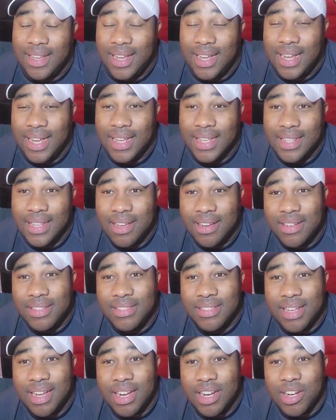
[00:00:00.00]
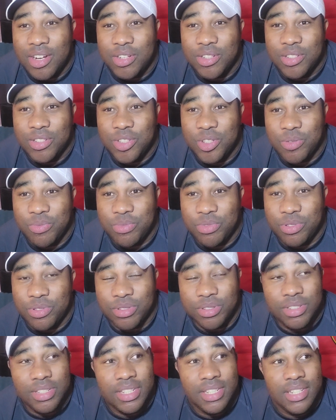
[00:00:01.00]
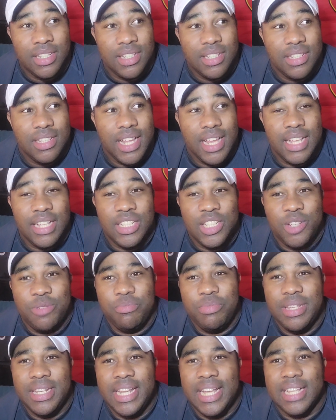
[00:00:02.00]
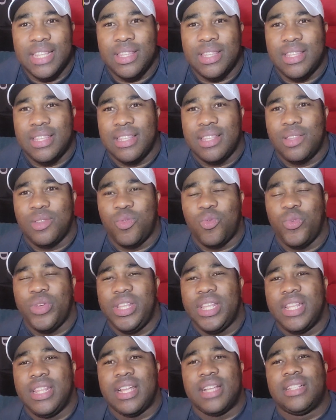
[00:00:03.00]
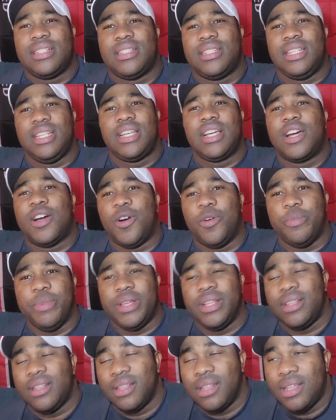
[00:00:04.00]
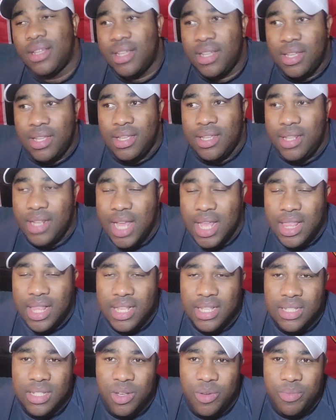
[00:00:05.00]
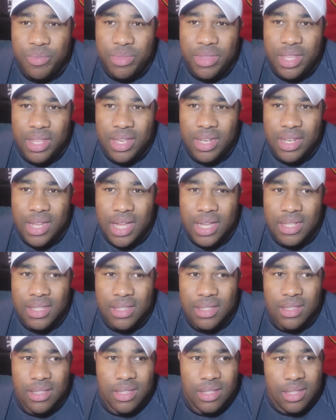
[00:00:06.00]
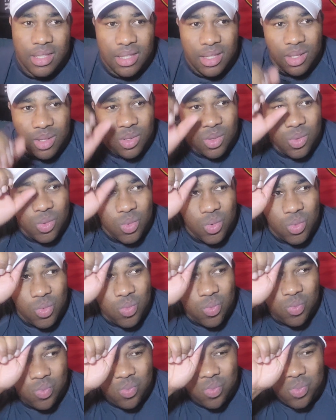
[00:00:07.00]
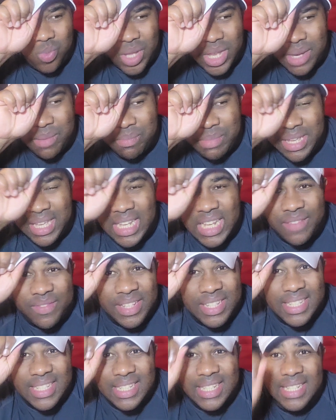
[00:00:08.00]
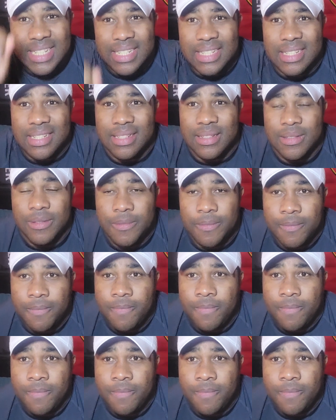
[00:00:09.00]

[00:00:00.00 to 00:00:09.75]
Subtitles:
I'm not going to say accustomed to. That is something that we did not see coming. That is something that at the beginning of the season,